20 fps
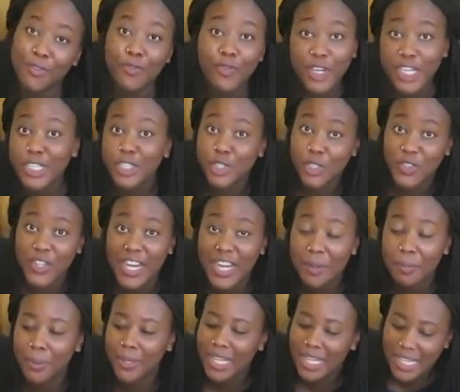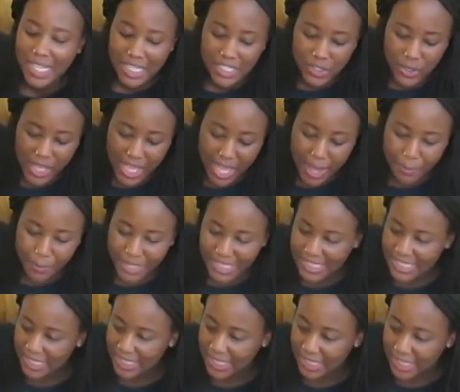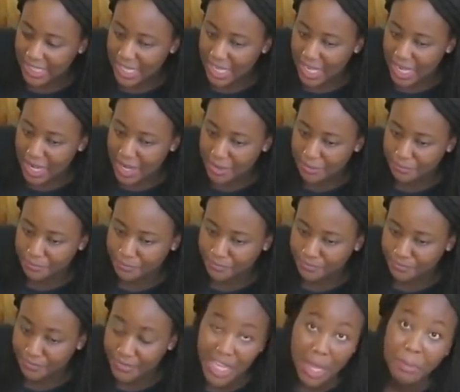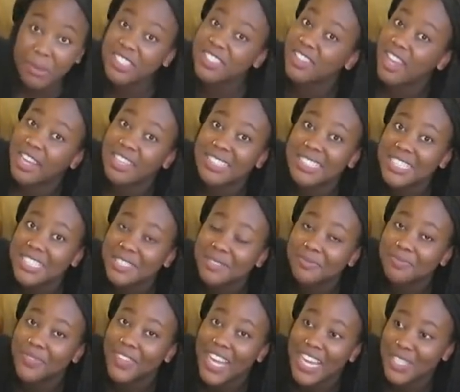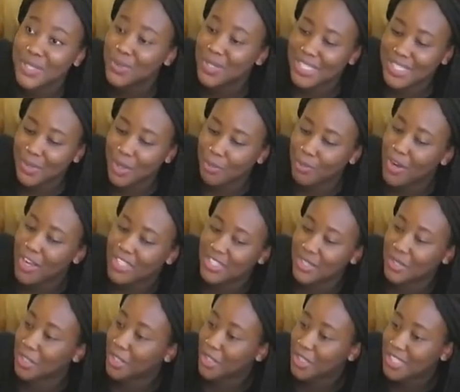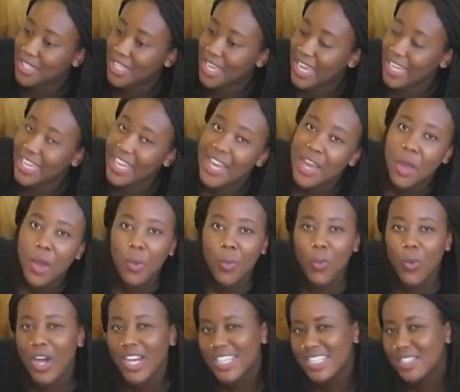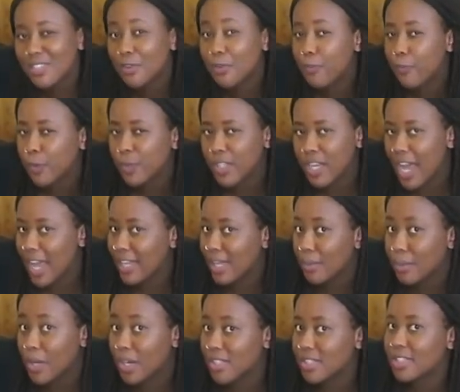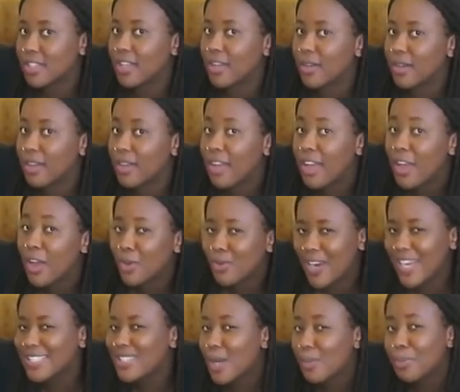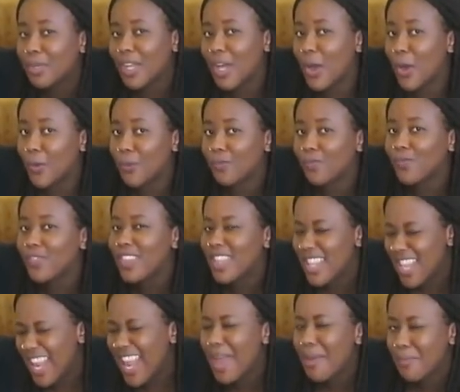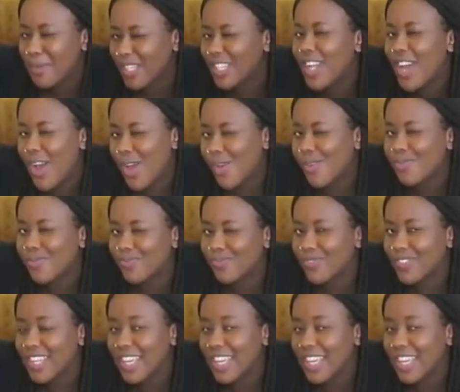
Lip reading: free trip. So yeah, basically, I'm excited. I just want to see what Barcelona looks like. What is the food like in Barcelona? Write down below. Let me know.